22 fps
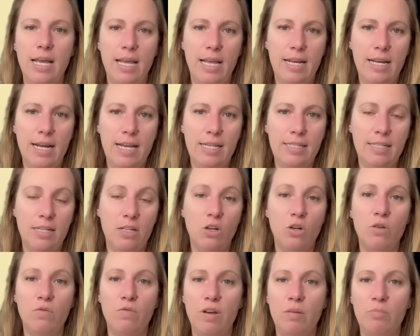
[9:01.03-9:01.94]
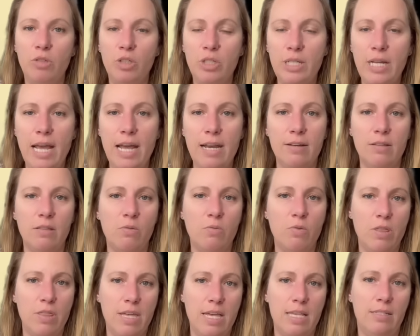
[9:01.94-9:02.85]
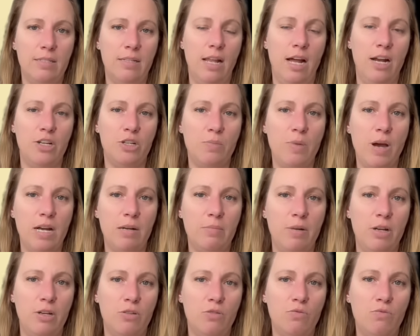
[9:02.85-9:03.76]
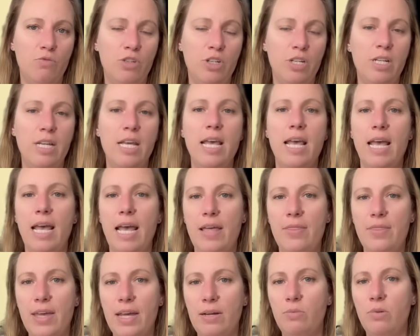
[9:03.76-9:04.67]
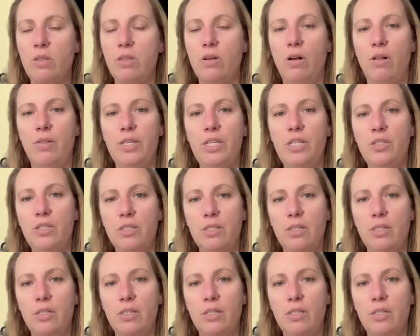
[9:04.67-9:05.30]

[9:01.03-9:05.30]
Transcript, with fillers: in Iceland on November 10th with this large magma intrusion, and then with all these